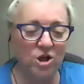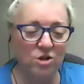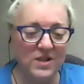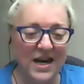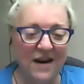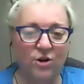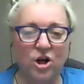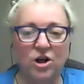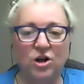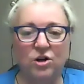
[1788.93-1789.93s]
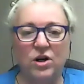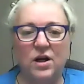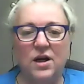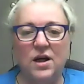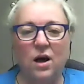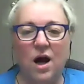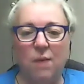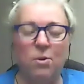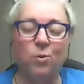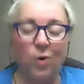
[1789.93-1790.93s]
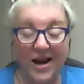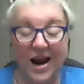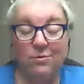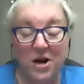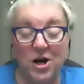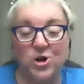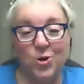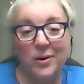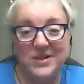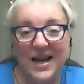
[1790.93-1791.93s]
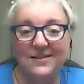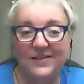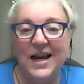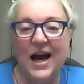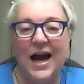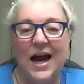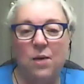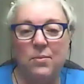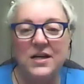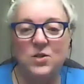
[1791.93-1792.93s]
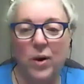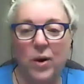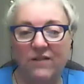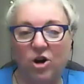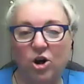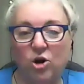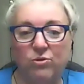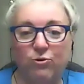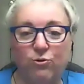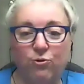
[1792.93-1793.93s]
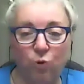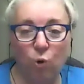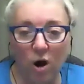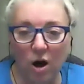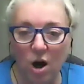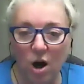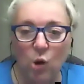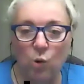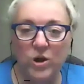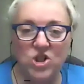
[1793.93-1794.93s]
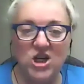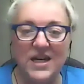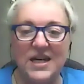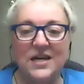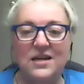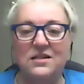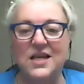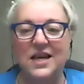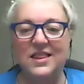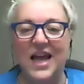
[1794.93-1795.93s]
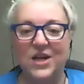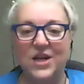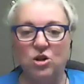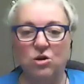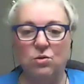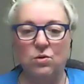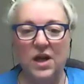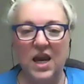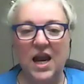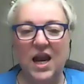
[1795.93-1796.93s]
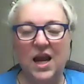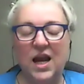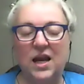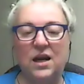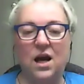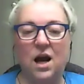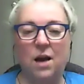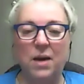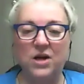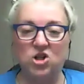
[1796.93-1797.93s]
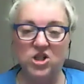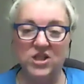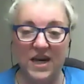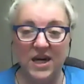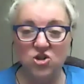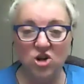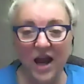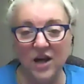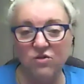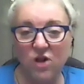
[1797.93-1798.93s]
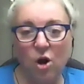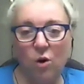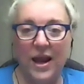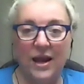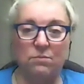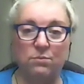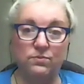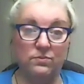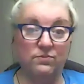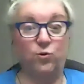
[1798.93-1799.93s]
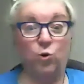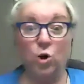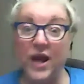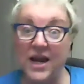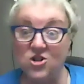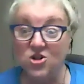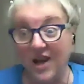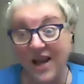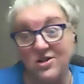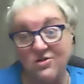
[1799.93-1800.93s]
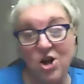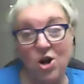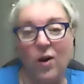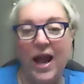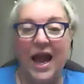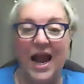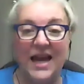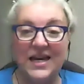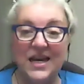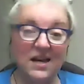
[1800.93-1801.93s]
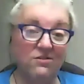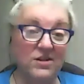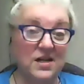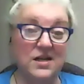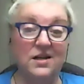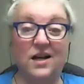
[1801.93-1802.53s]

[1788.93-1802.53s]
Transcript: you said, I've heard um, or what I read on your website, um, is what I've heard before, which is that you can um, understand your cash flow and forecast your cash flow and even